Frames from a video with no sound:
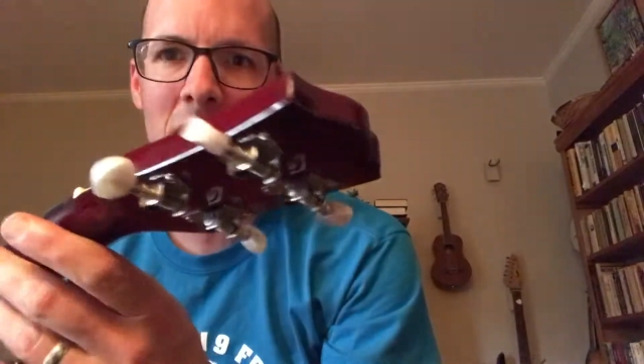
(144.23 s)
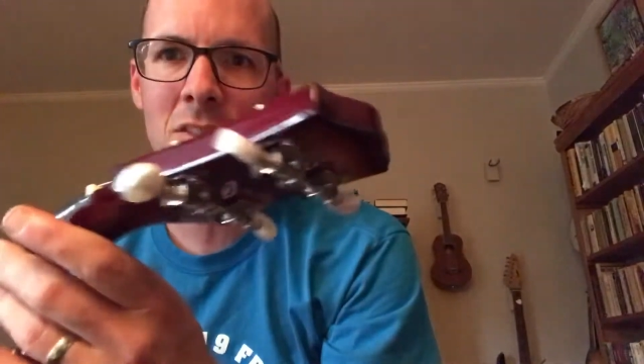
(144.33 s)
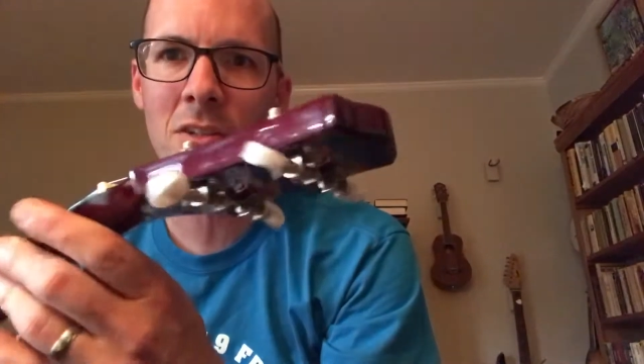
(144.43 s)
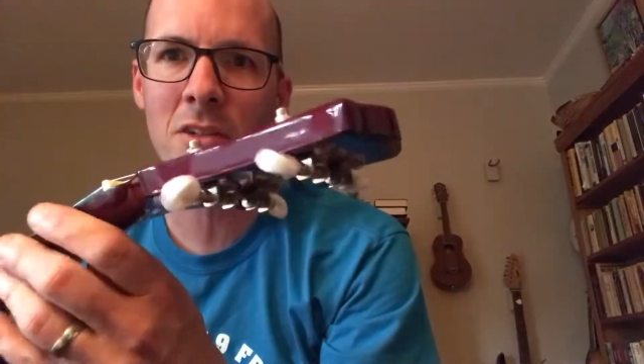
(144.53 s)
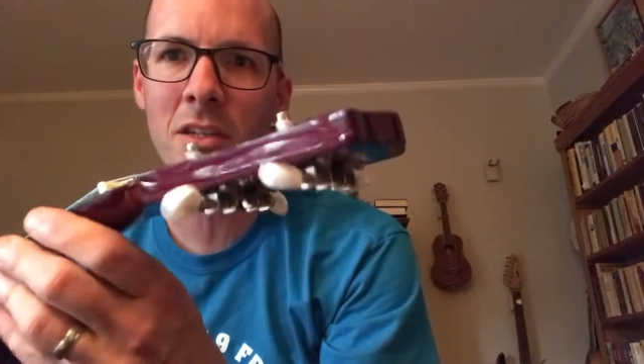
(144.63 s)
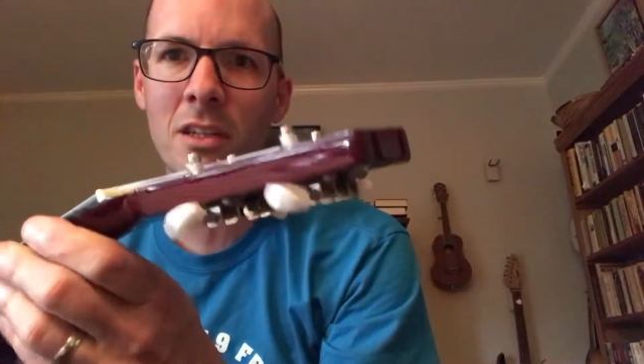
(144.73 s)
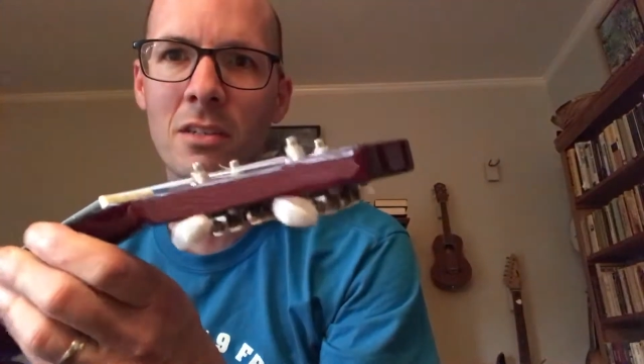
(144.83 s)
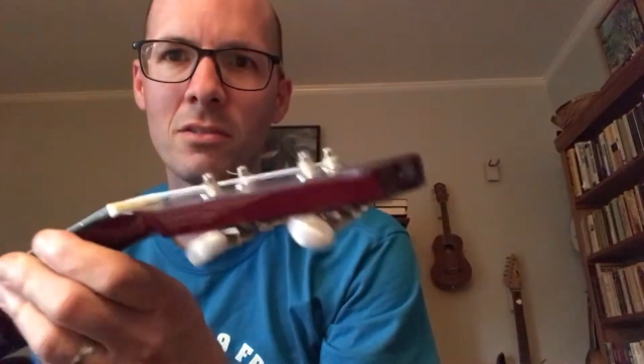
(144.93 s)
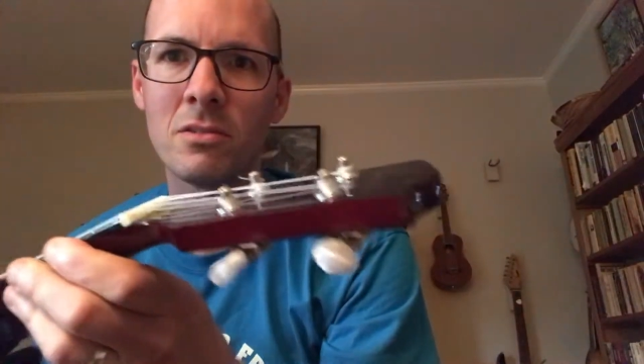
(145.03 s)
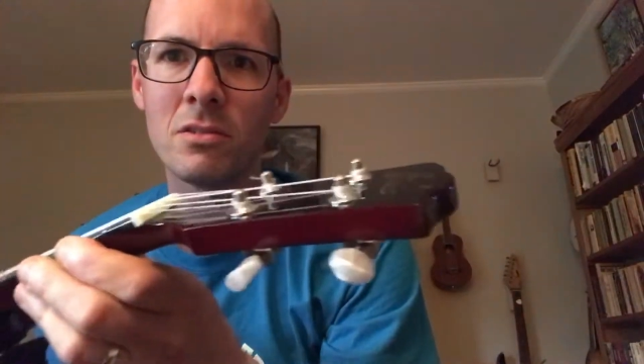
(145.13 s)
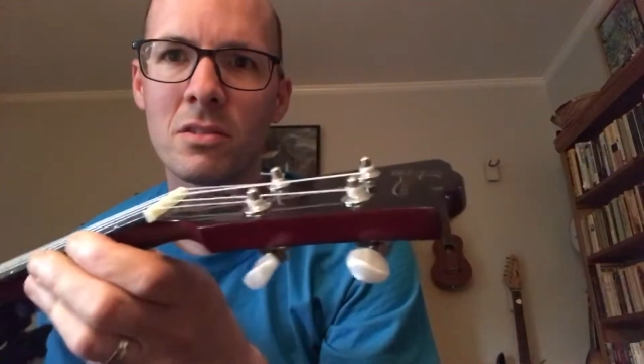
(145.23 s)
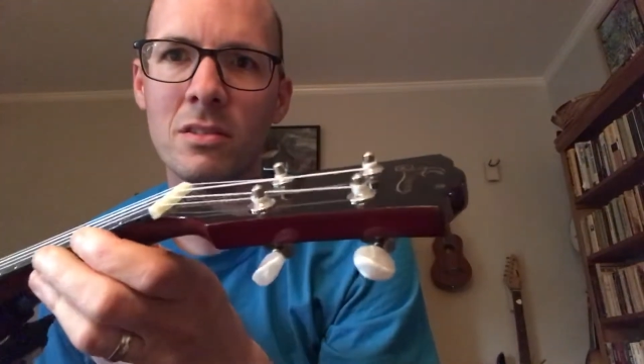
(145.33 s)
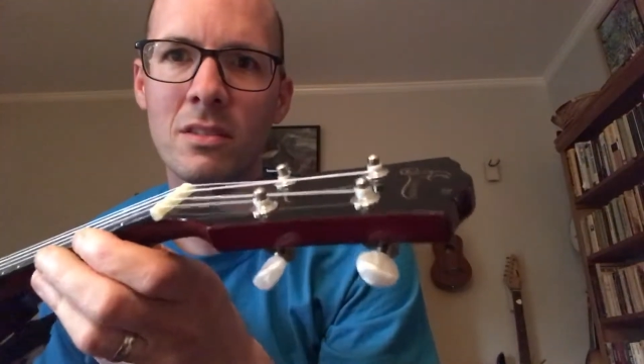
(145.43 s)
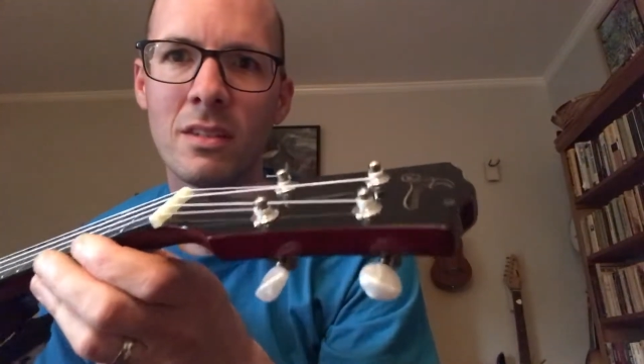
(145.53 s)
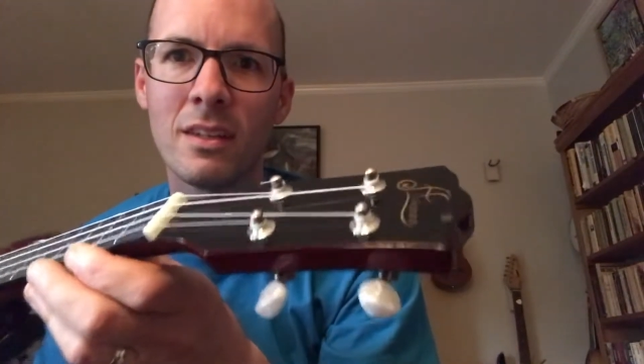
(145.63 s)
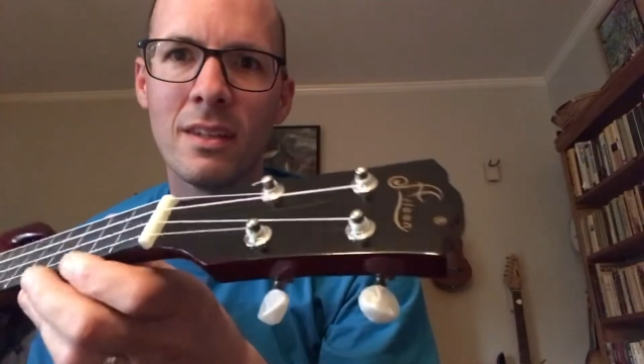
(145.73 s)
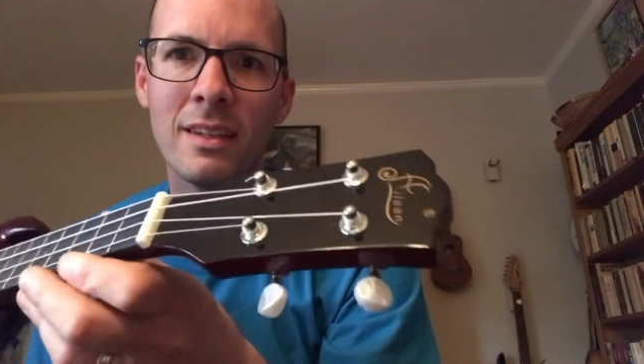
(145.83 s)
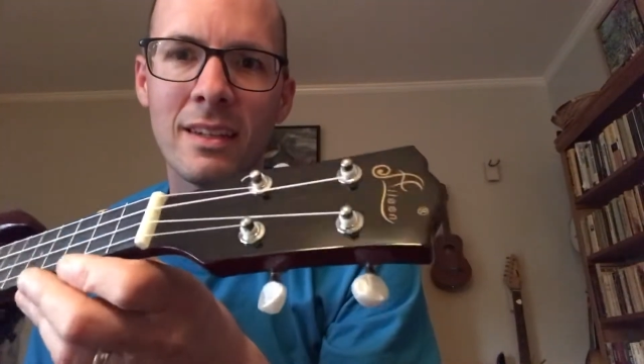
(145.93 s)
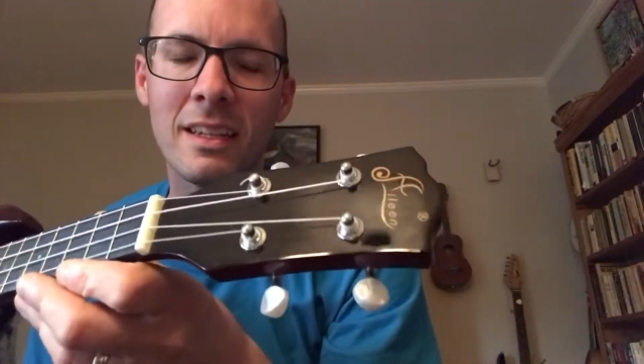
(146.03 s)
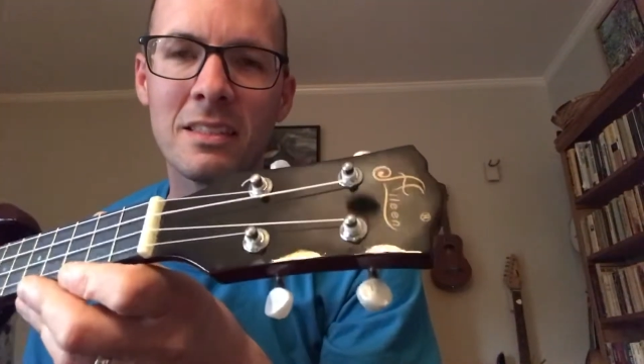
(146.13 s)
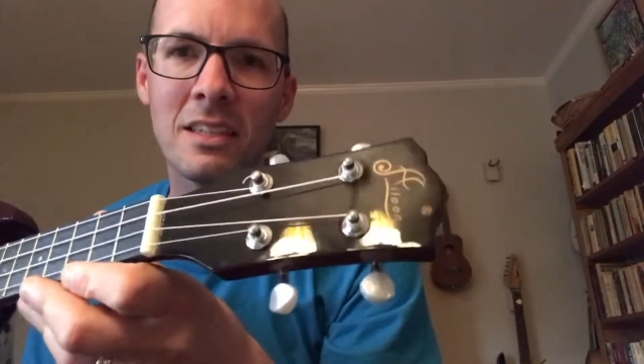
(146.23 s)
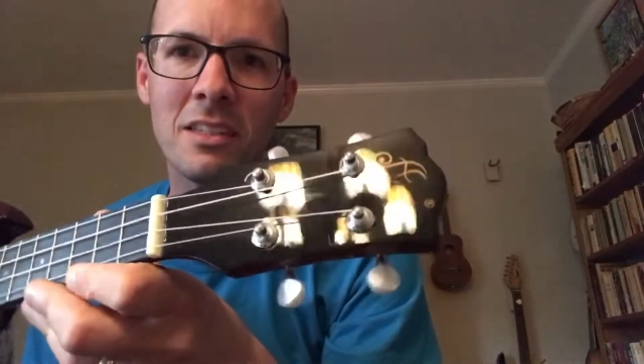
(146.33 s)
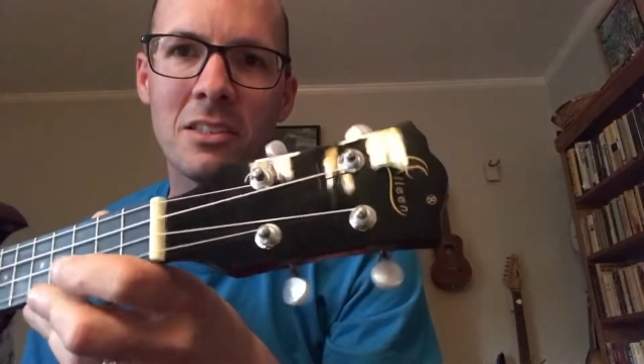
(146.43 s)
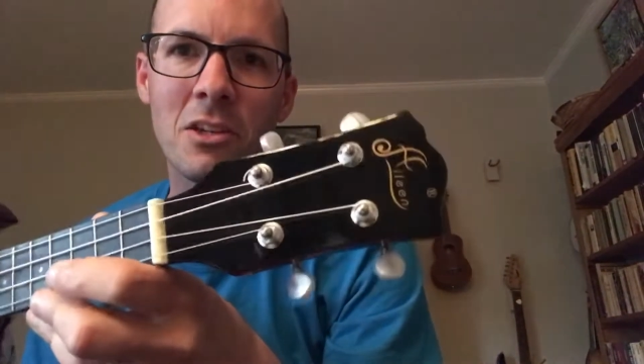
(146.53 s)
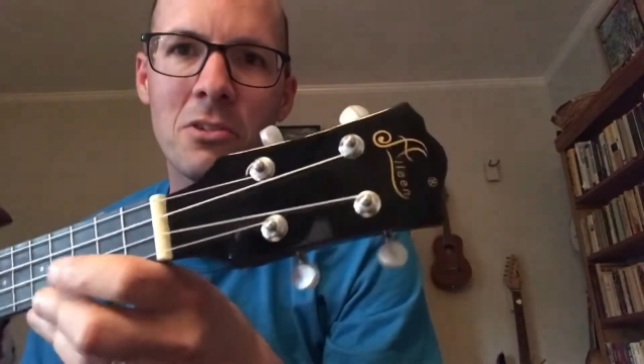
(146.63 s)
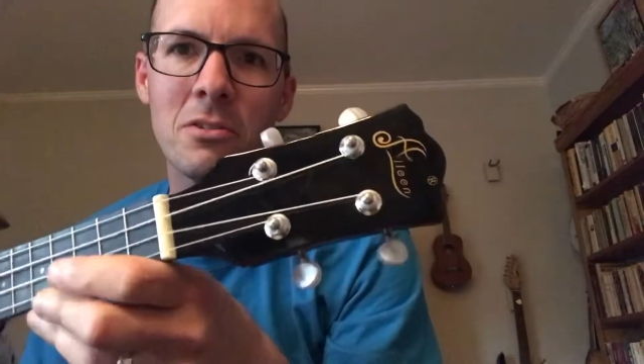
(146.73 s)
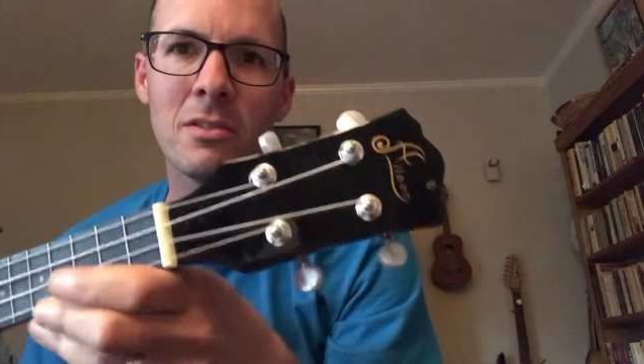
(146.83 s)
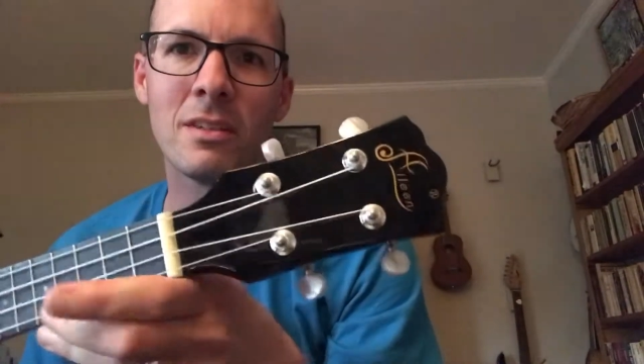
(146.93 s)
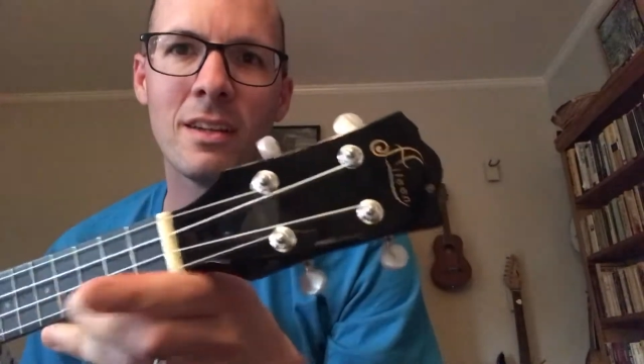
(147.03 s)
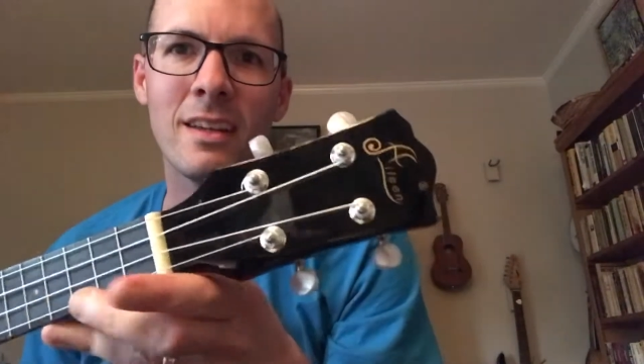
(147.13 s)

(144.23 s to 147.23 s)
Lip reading: as tuning goes, gets it in tune.